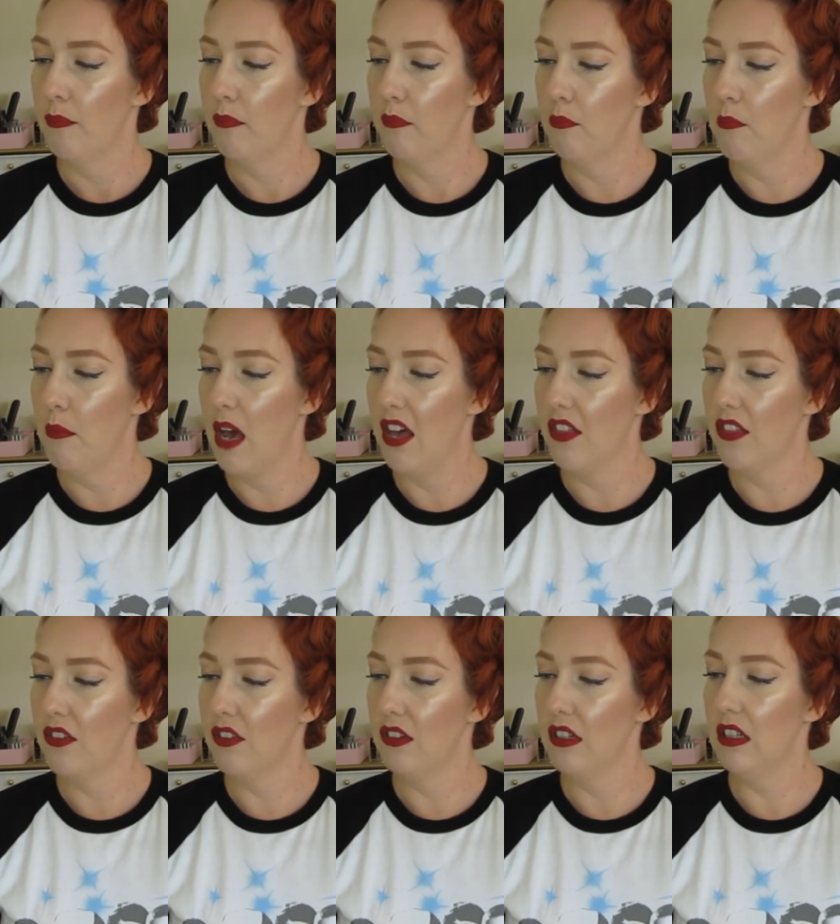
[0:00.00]

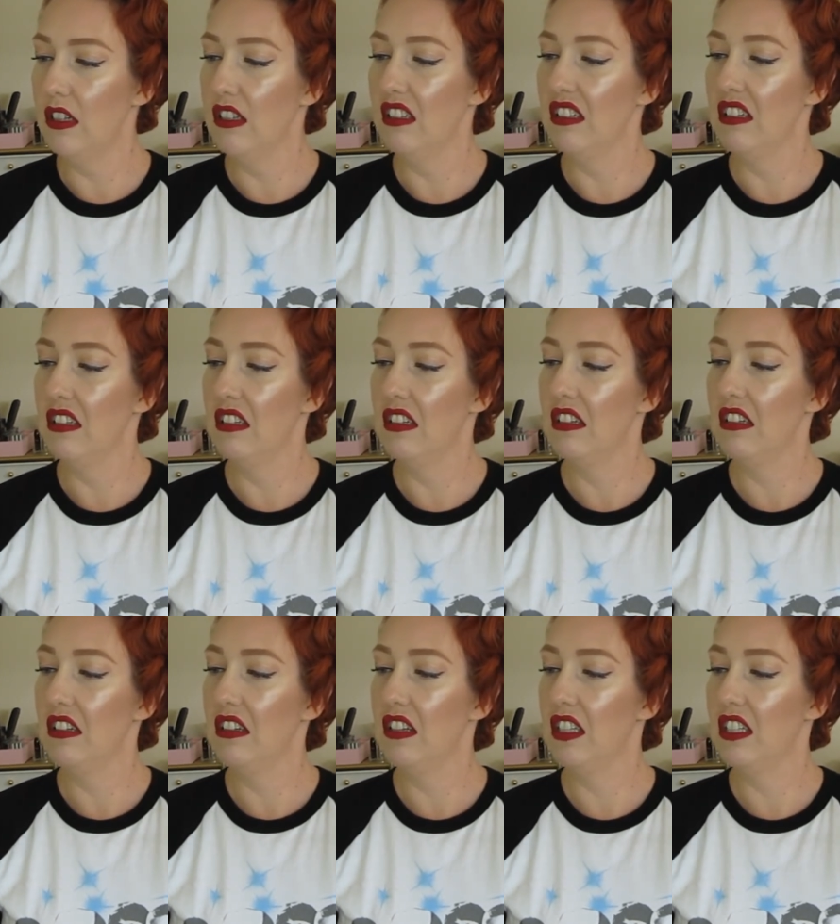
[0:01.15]
methyl,
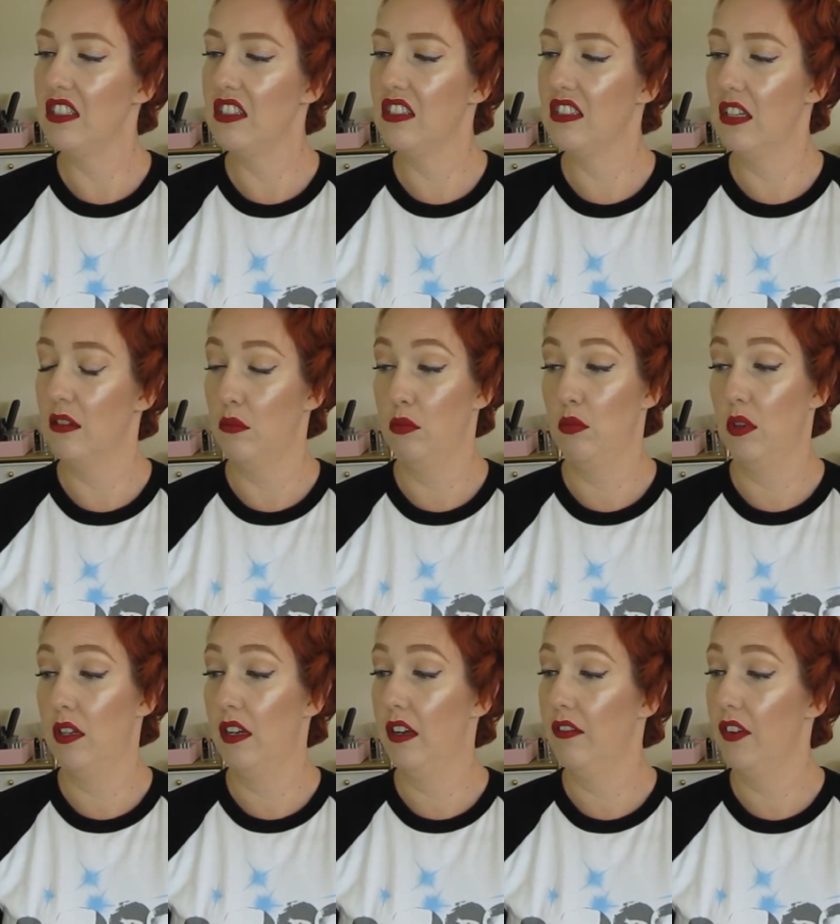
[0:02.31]

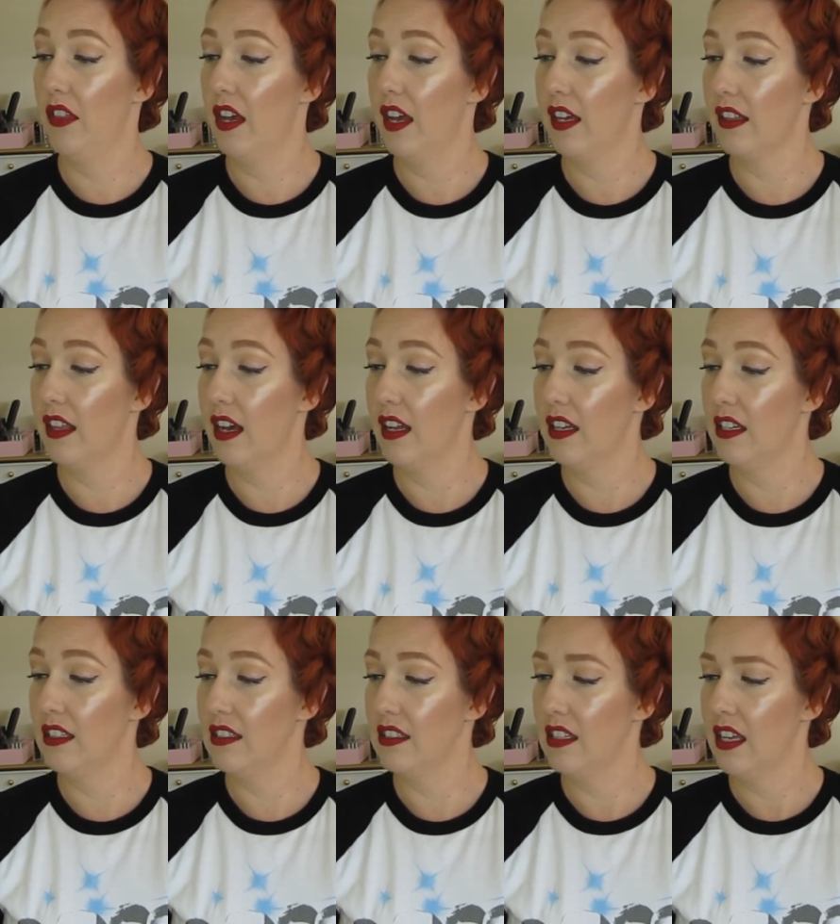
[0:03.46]
whatever the heck that
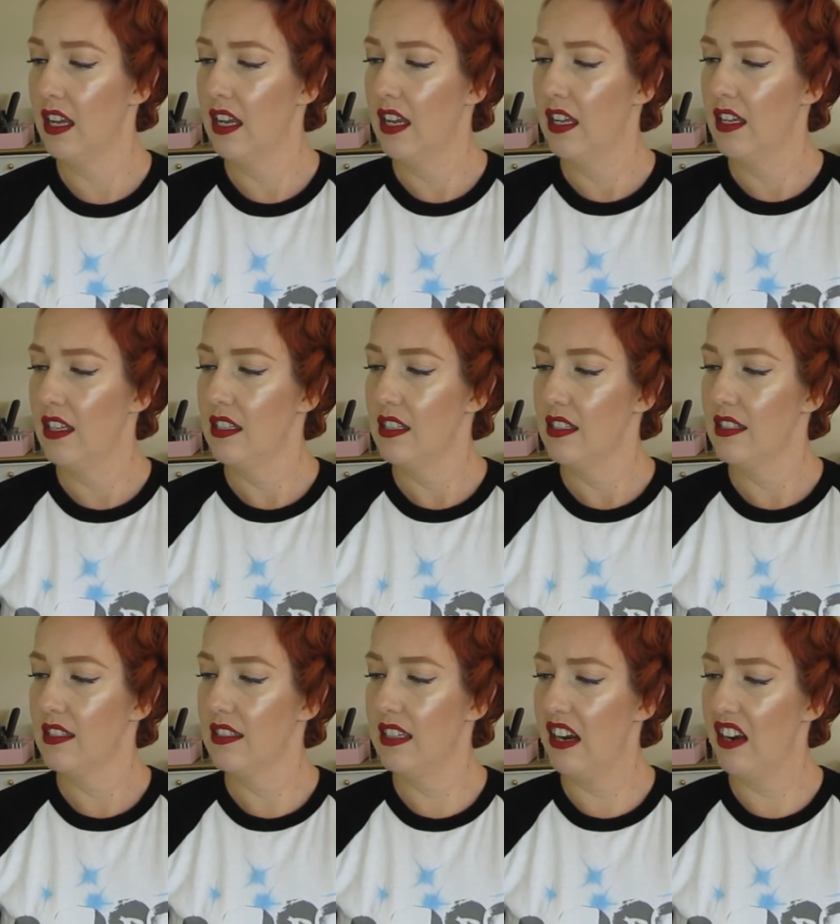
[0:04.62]
is,
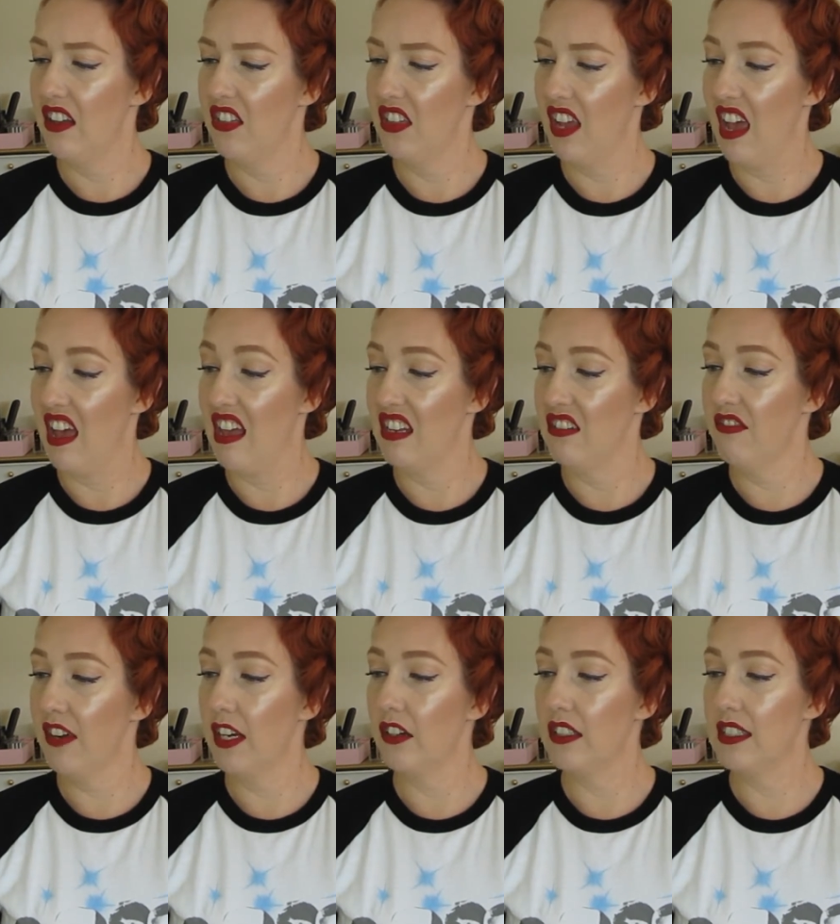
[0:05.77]
Stareth N
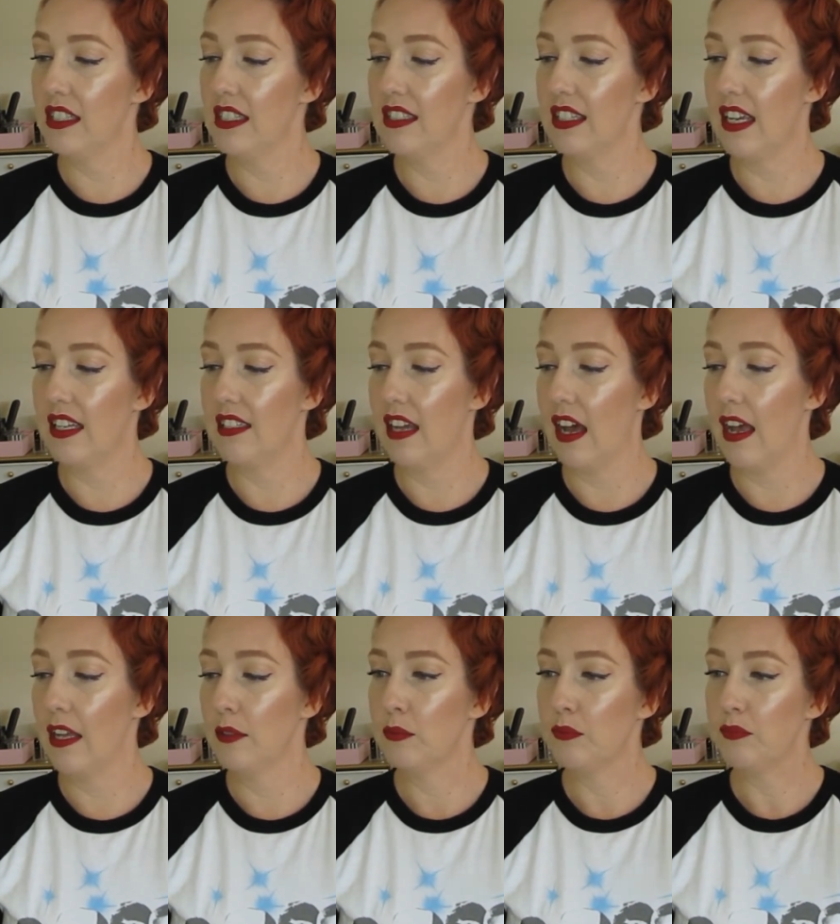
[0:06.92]
fragrances and
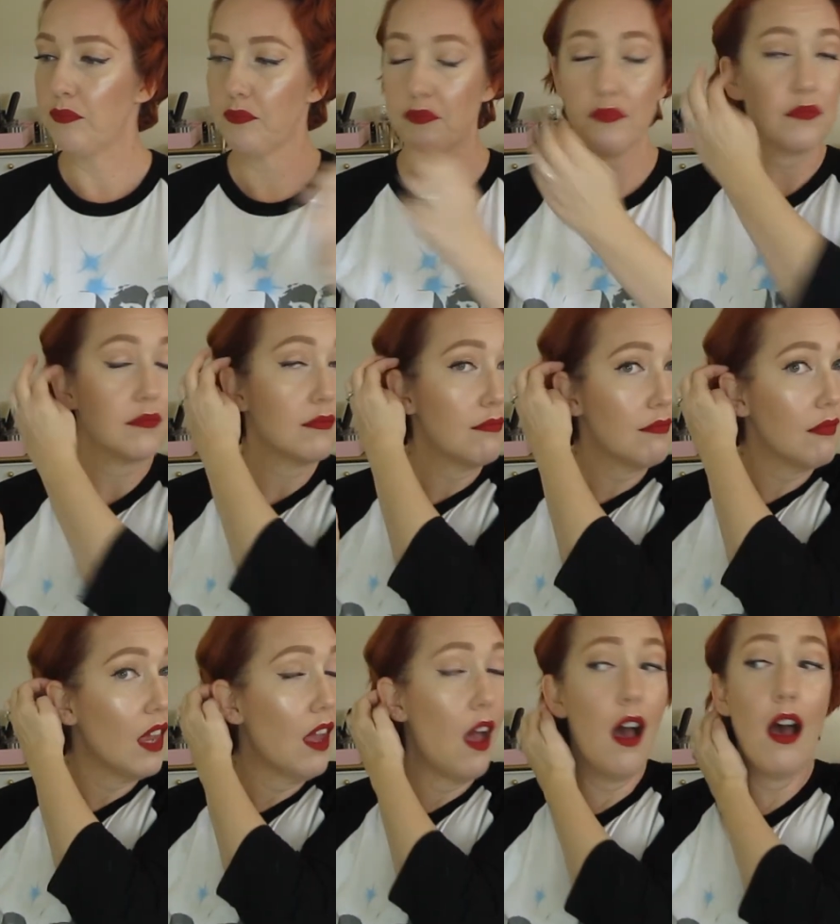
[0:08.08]
dye.
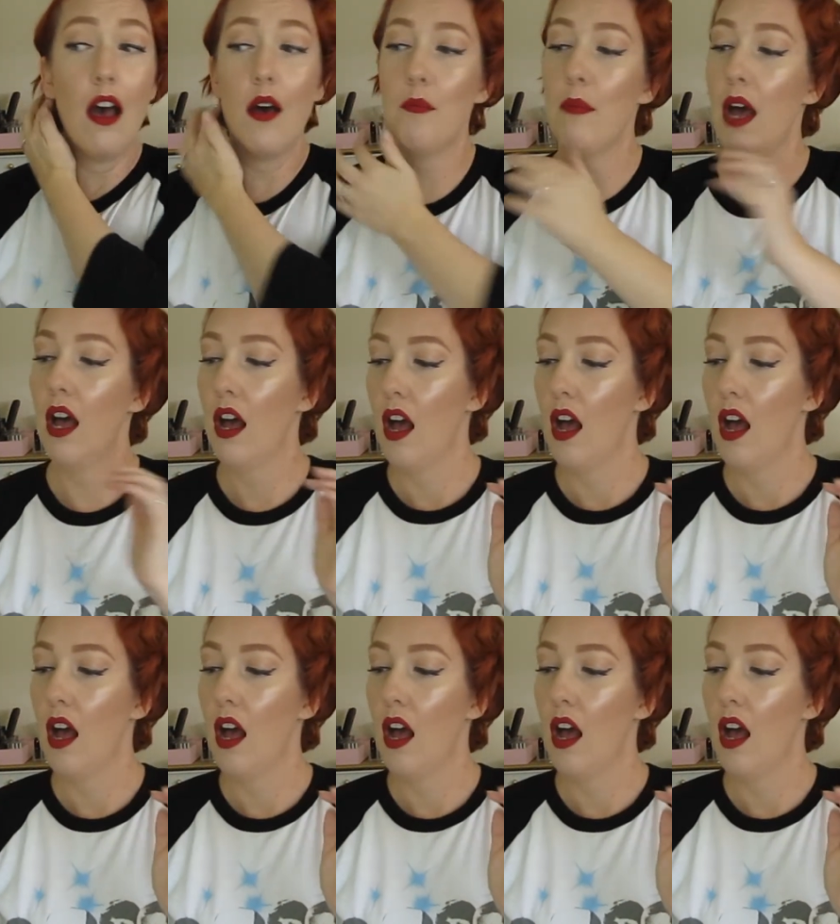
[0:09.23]
I